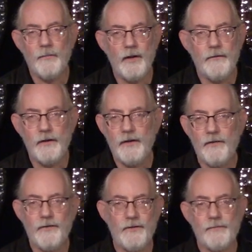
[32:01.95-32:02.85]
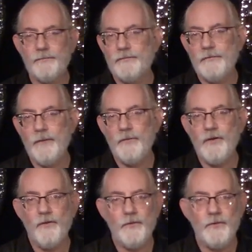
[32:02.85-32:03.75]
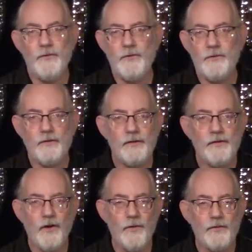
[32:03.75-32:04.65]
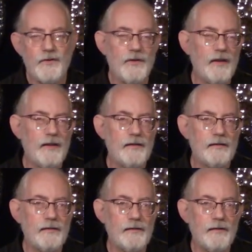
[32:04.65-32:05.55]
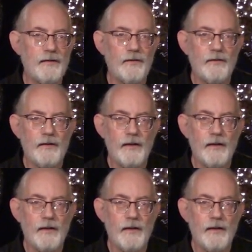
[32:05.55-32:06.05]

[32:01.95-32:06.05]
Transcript: at my videos. Let me know if you do or don't, and you know,